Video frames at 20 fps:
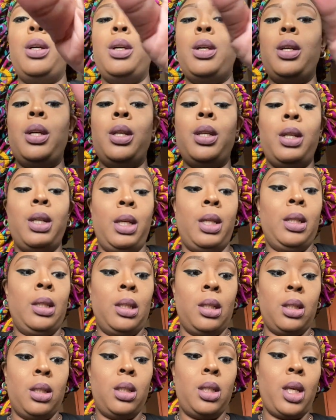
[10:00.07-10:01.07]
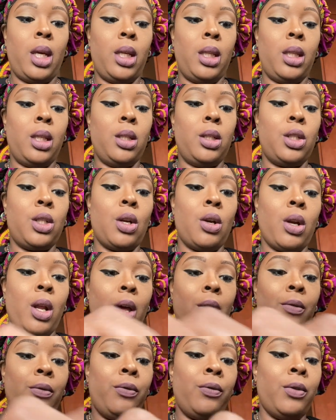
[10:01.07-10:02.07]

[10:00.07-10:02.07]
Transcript: And then take this shirt off